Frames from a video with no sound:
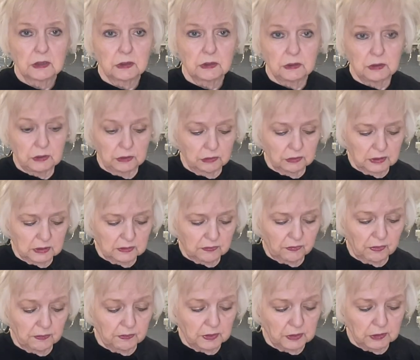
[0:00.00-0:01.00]
juice
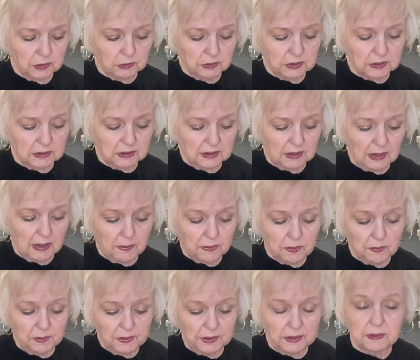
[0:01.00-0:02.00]
from the juice of the apple
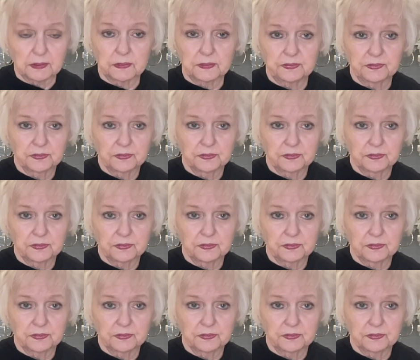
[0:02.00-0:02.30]
peel.